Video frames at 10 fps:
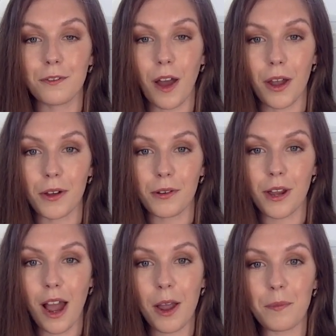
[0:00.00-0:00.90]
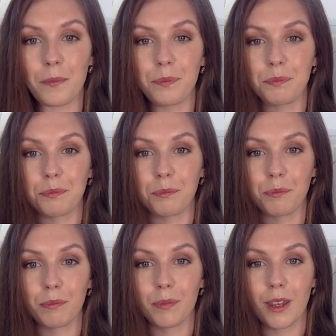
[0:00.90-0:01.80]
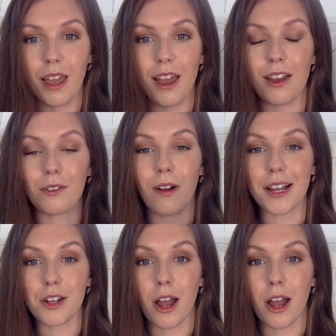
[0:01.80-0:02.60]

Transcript: Phone home. Right,